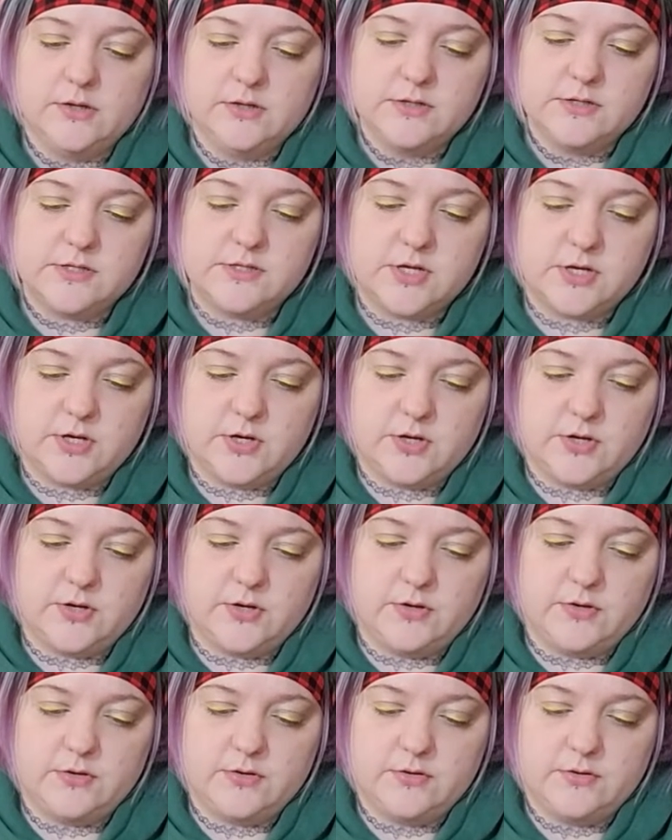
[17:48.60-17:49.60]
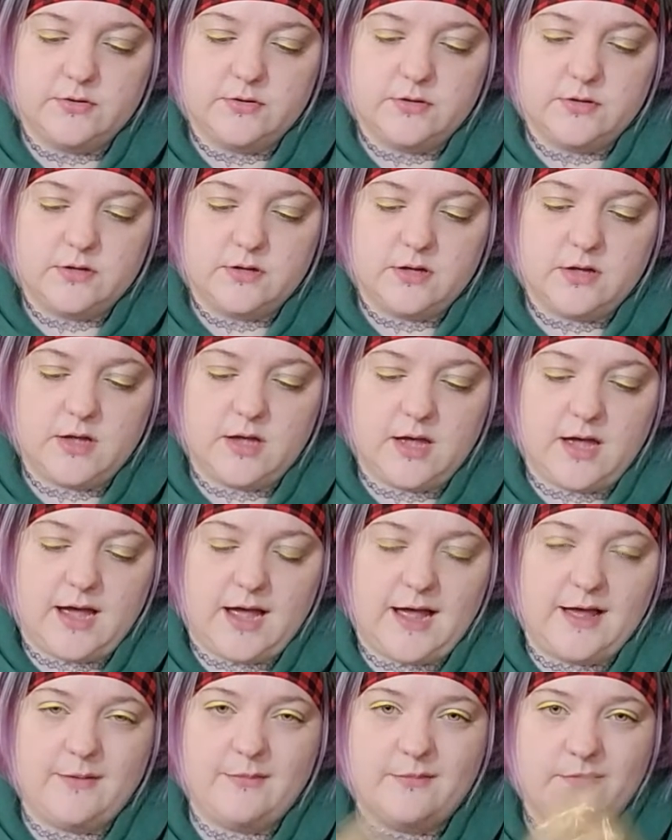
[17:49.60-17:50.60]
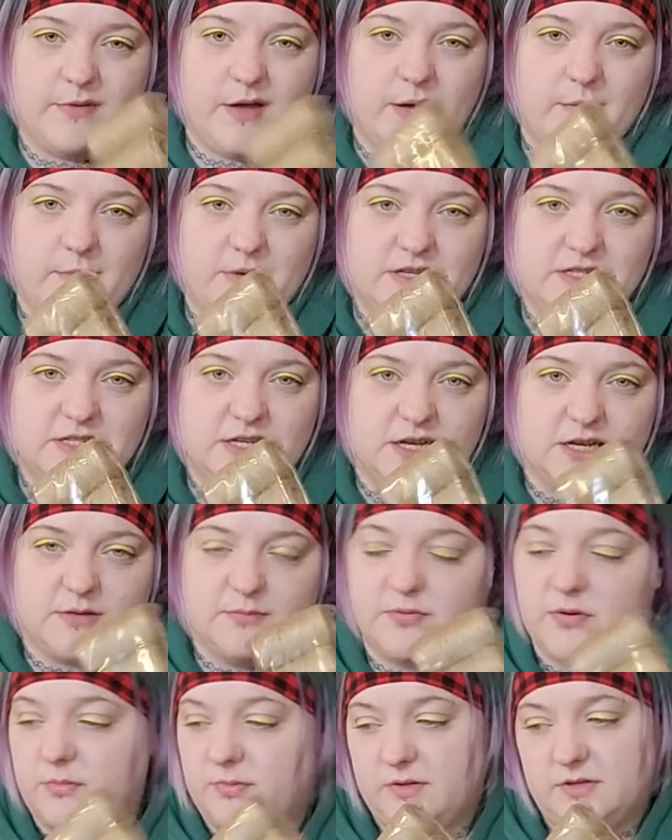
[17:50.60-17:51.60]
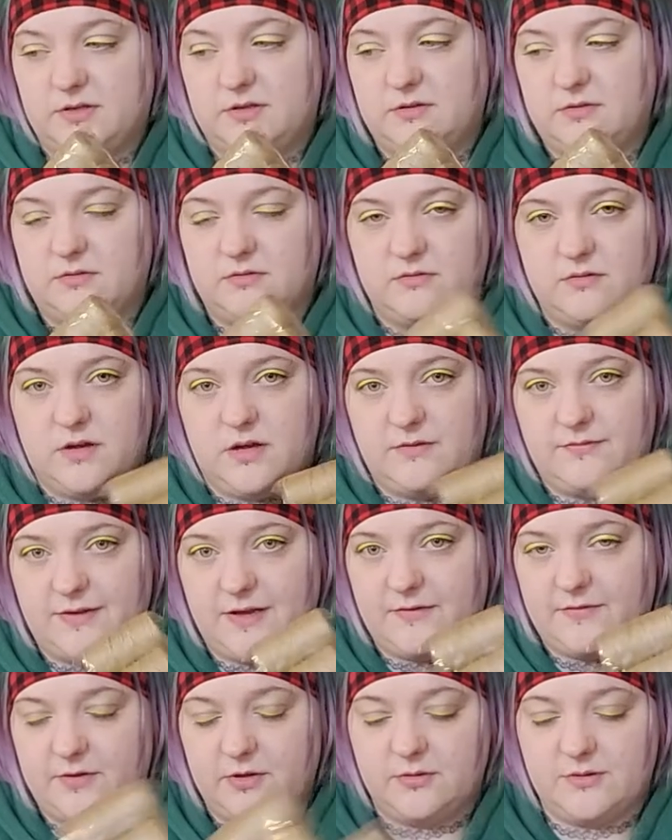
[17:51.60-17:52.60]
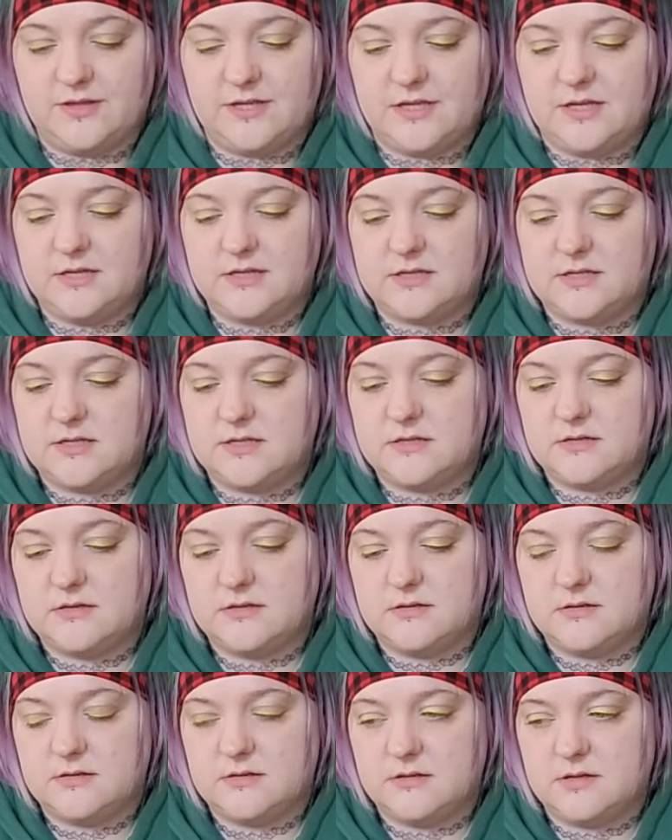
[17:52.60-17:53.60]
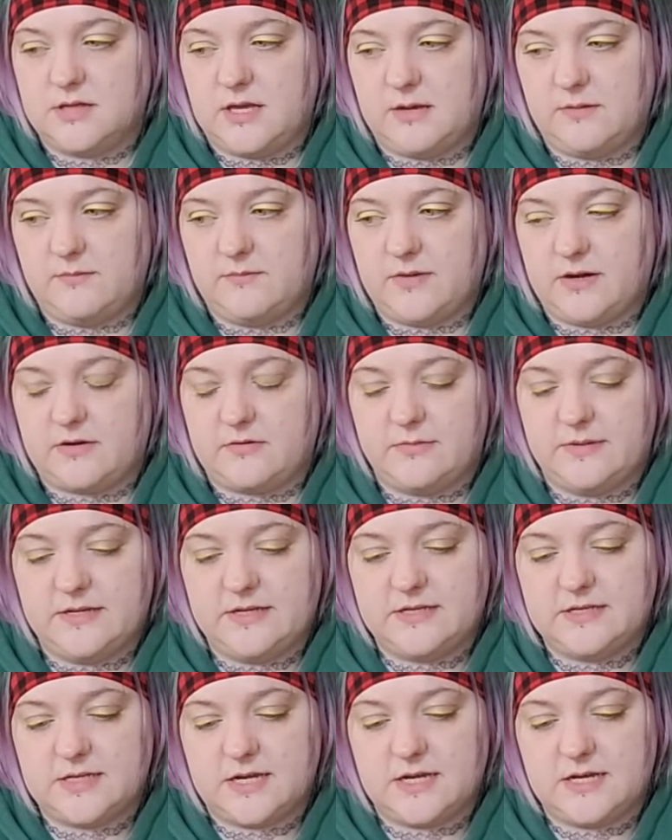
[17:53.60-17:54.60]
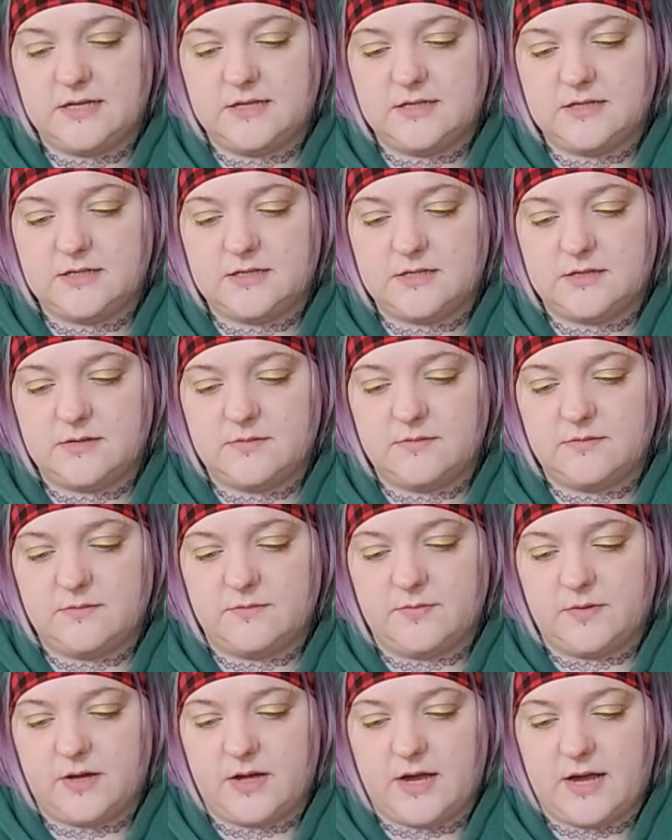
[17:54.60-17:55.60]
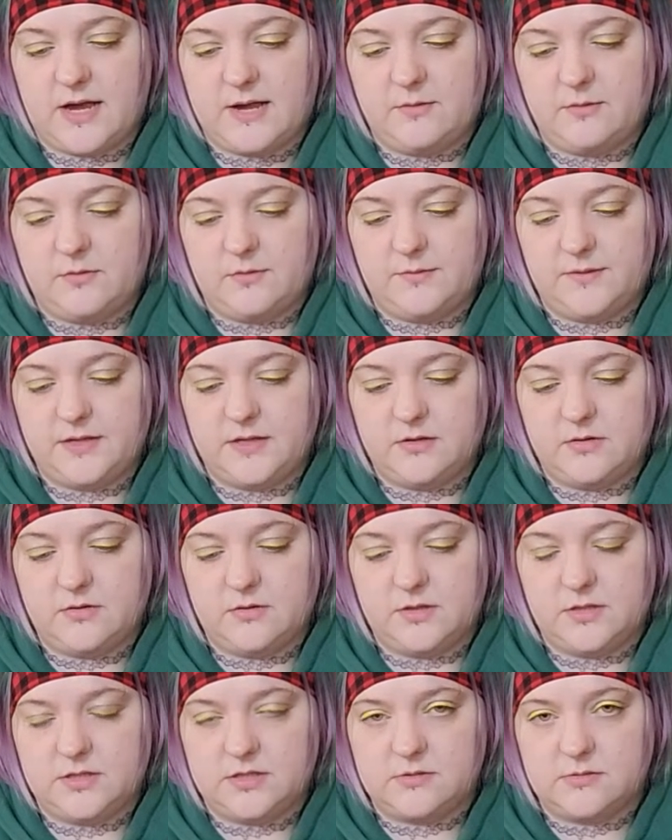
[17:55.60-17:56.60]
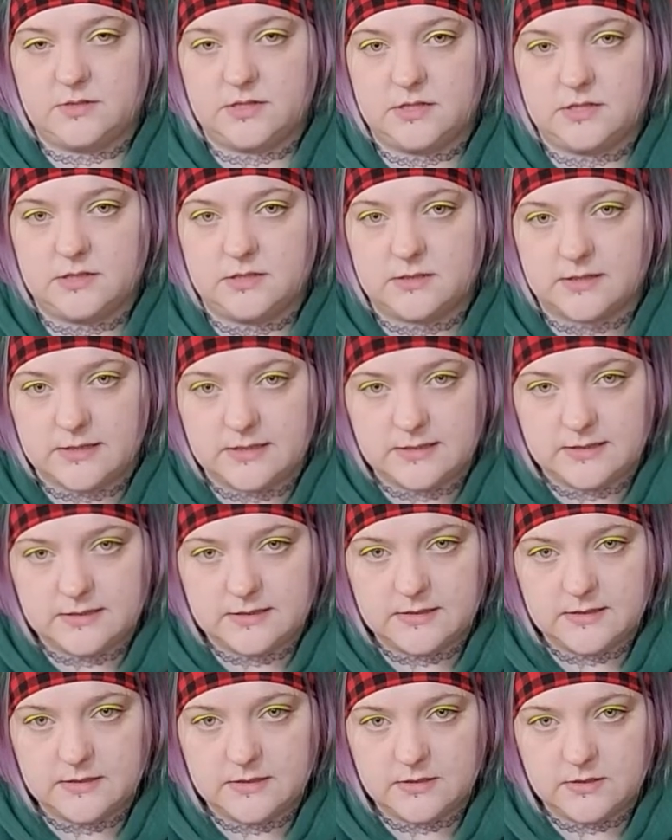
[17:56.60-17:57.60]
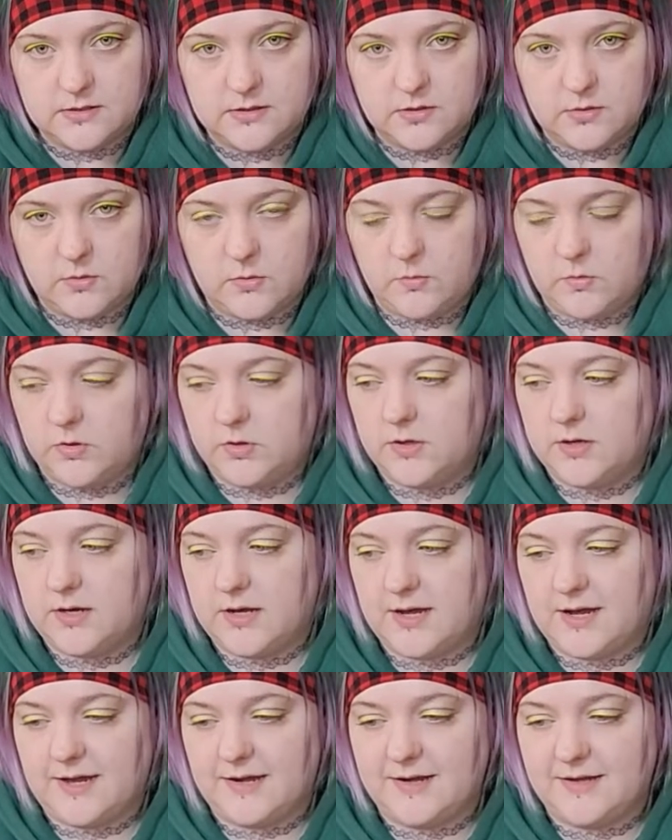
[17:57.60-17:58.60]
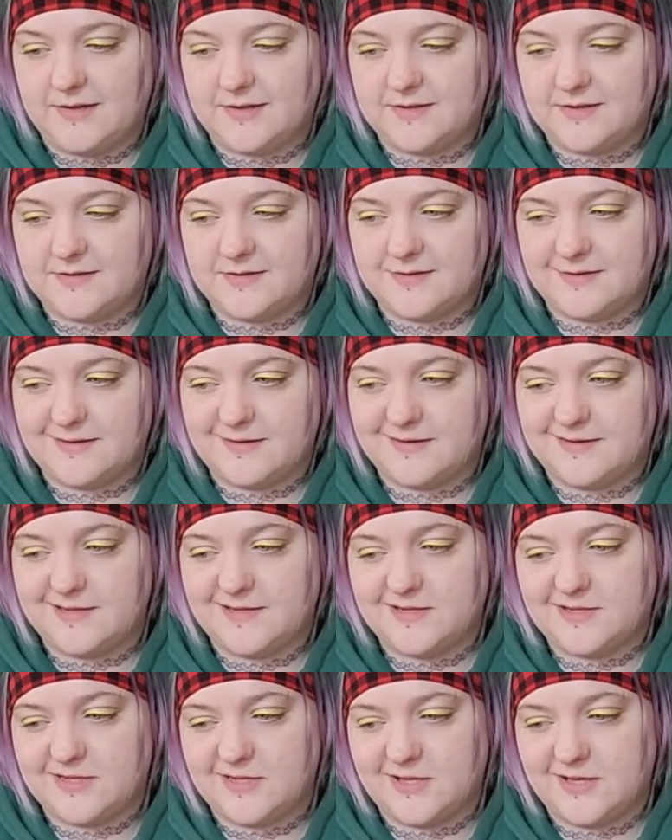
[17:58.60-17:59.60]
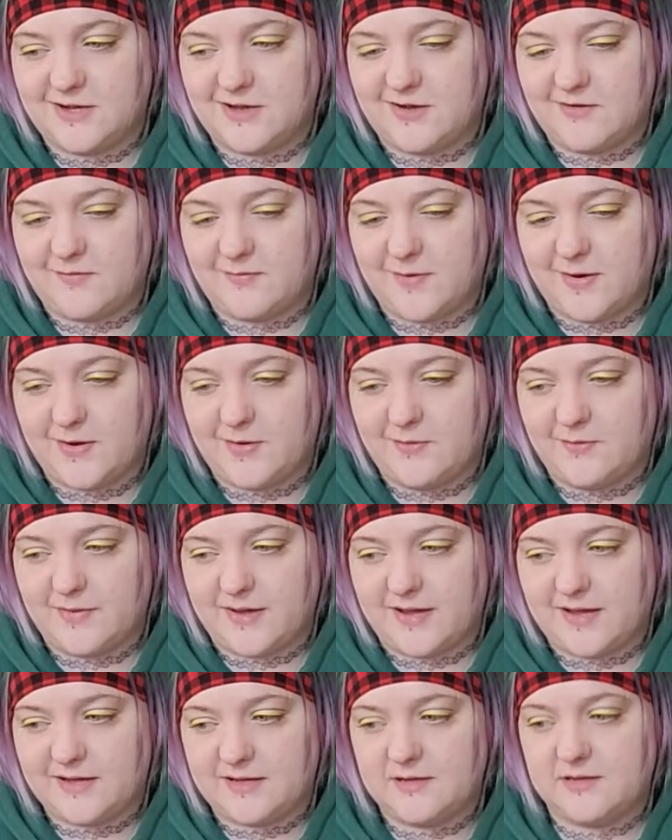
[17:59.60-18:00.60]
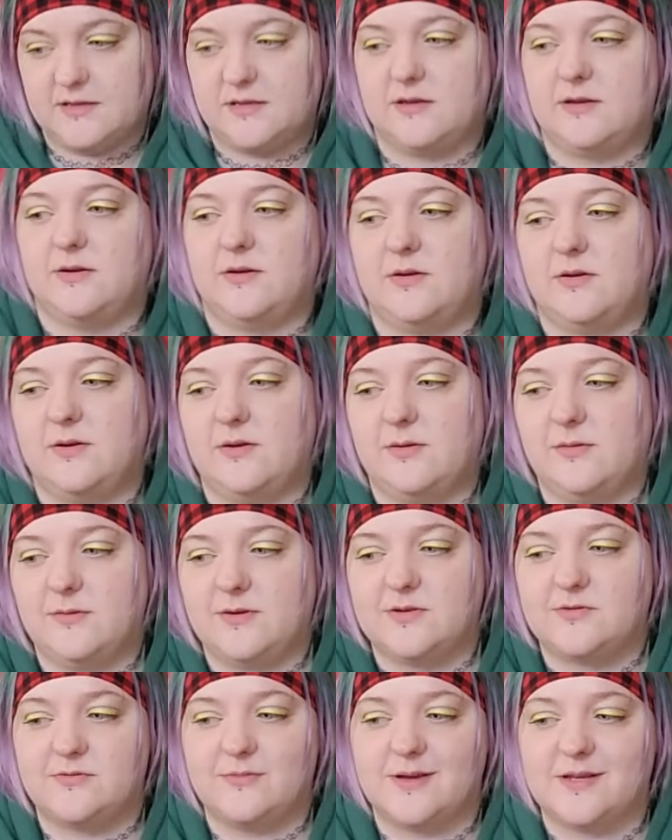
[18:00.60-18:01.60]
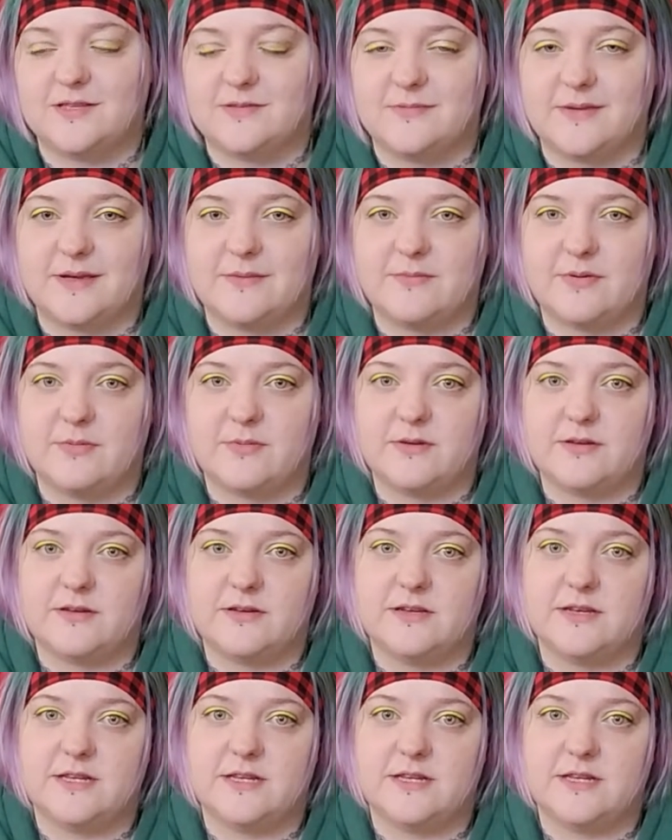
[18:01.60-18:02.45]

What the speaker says: So I imagine I can probably do a fair few of these like macrame designs, but I will be only doing one, and it's essentially off my own back, which reminds me I'm probably gonna